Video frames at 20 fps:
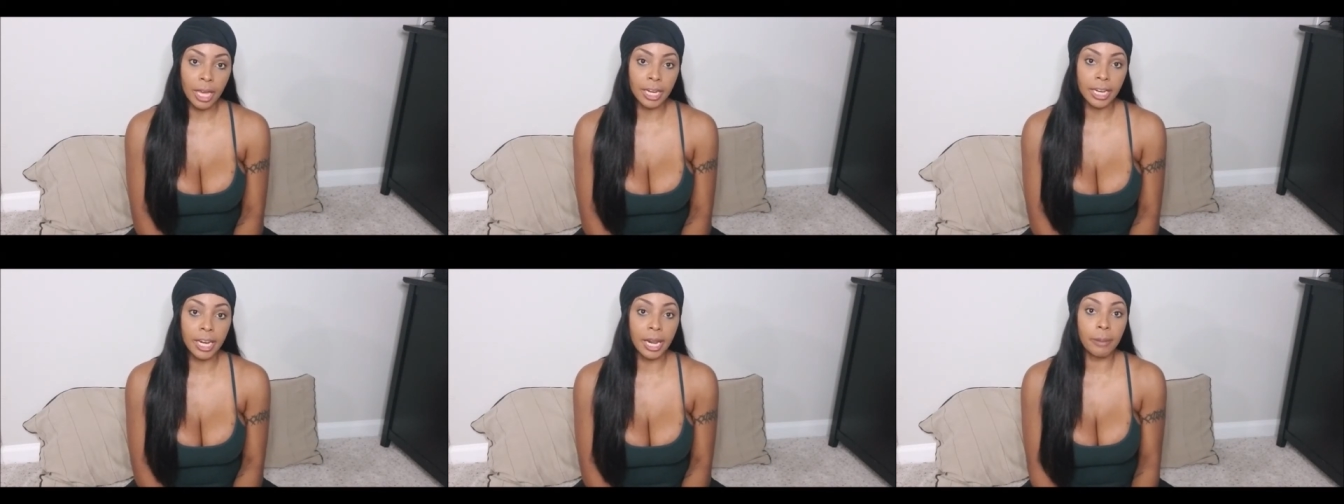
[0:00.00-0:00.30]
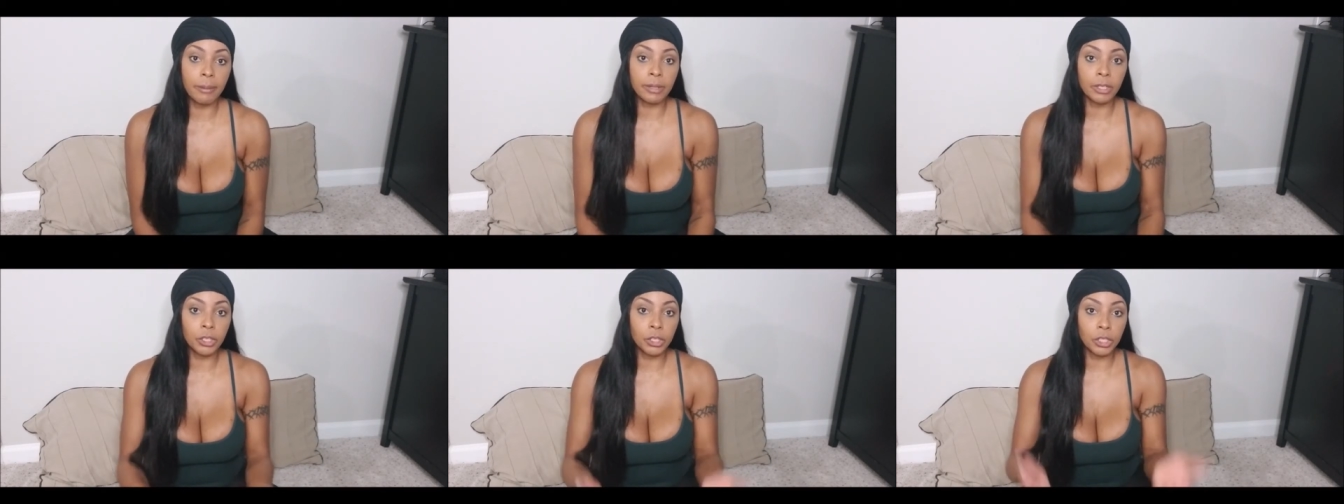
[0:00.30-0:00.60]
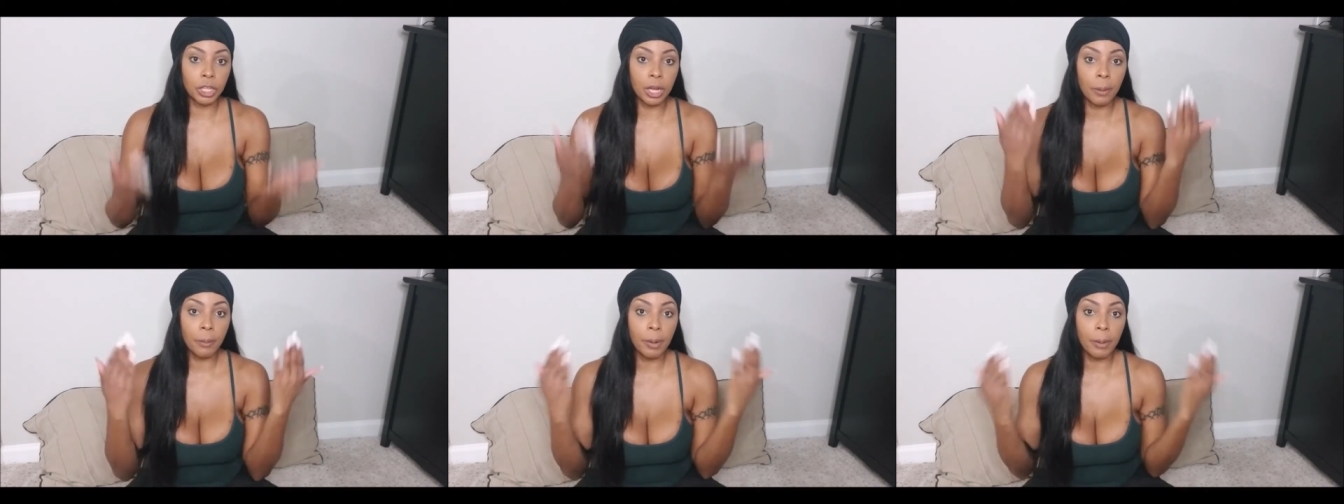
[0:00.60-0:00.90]
And then they would
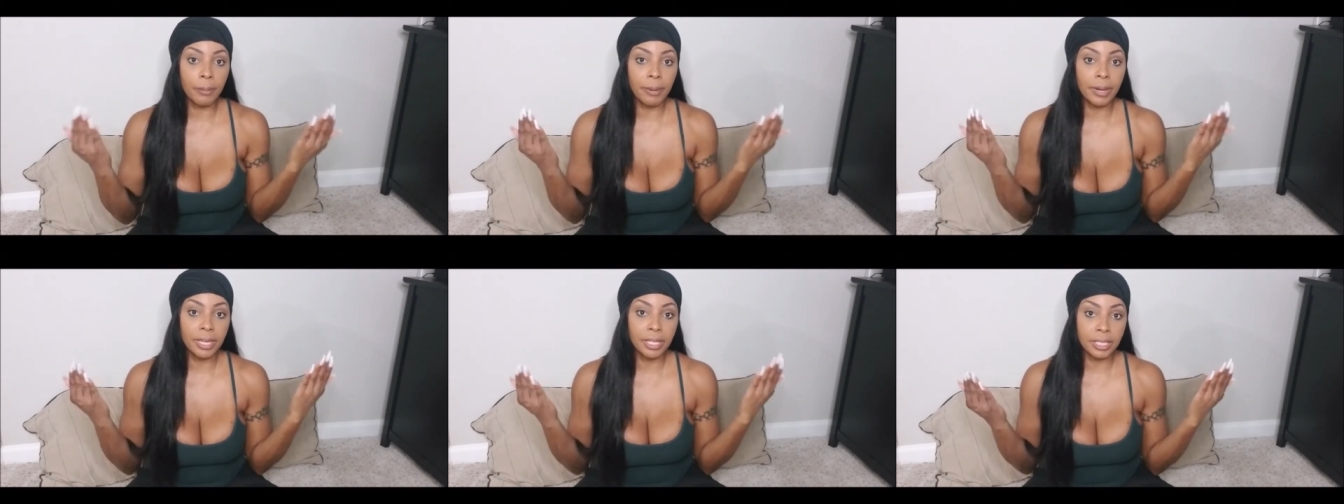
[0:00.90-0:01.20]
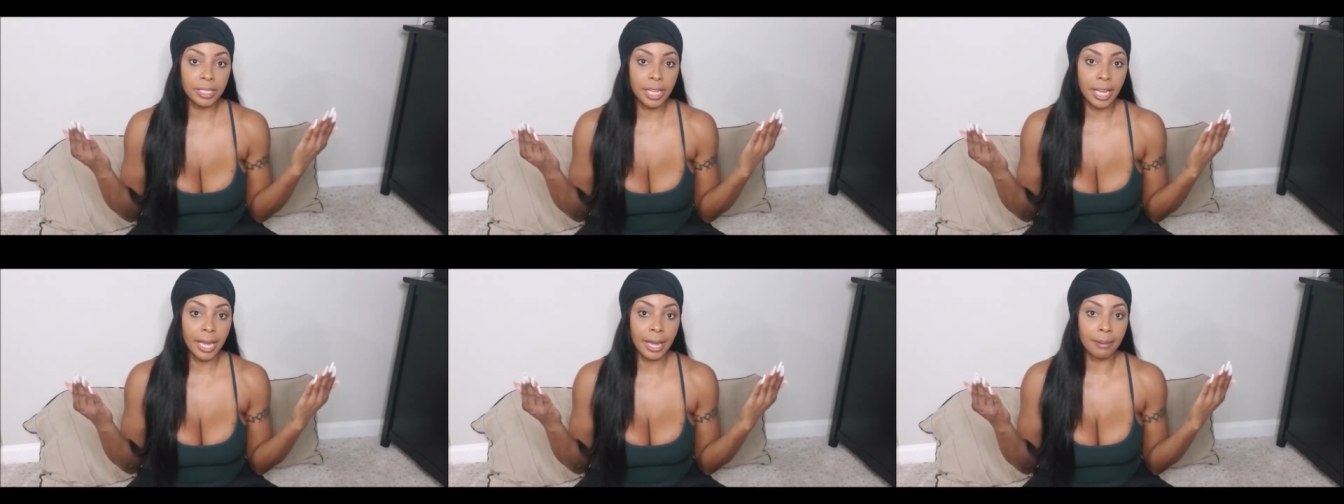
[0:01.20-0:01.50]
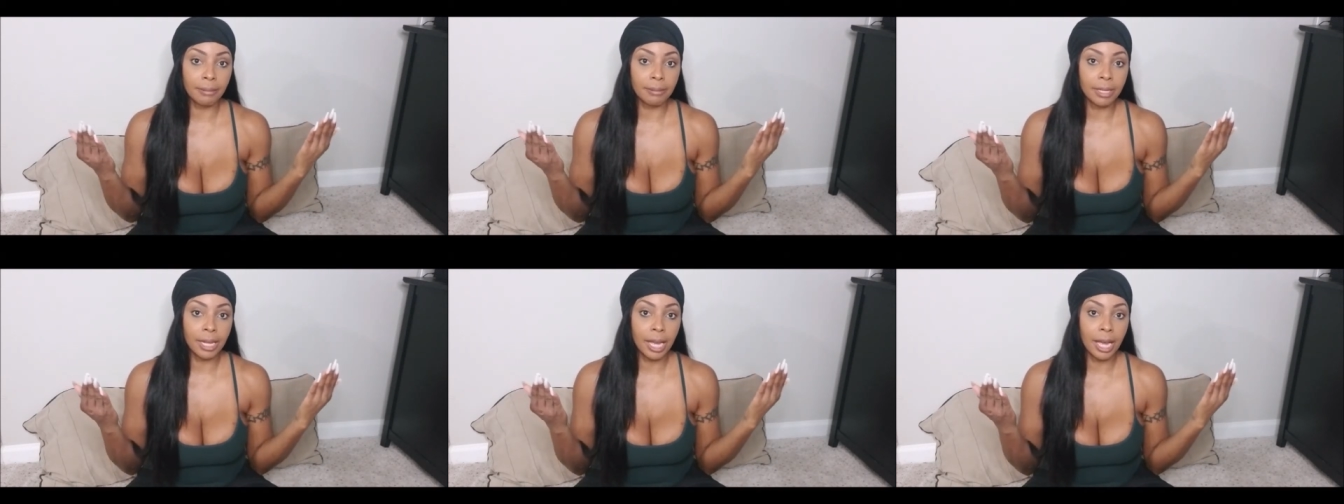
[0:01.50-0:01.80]
jump up at the
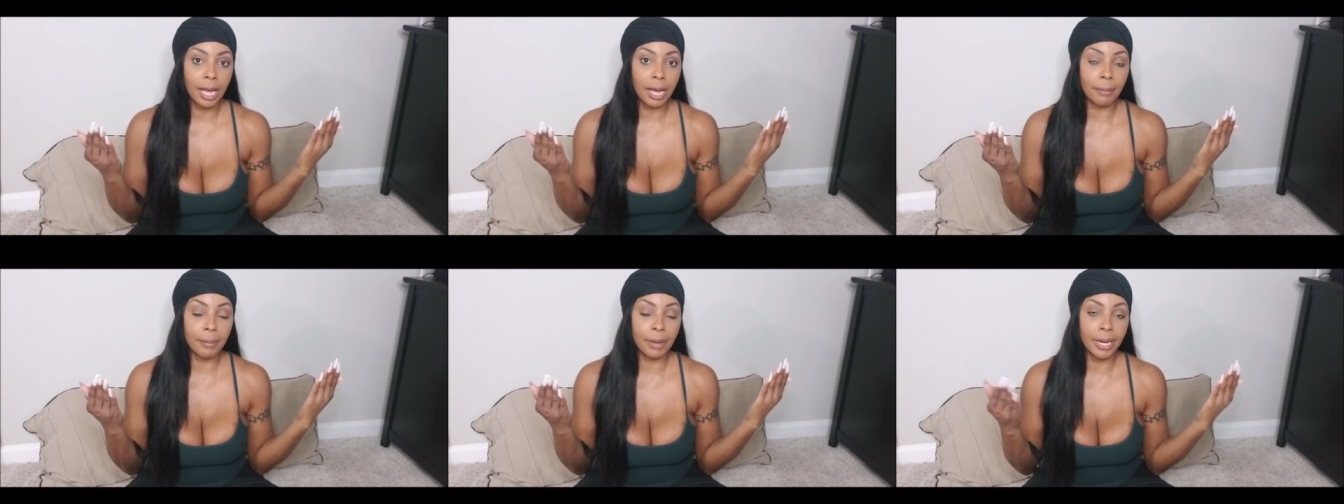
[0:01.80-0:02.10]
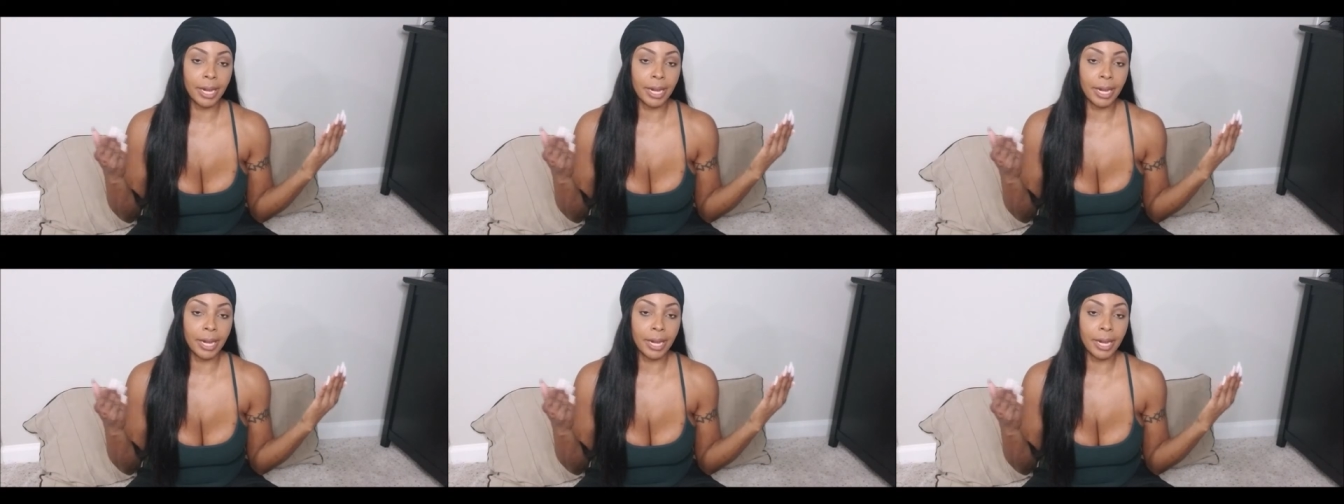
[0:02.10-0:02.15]
same time.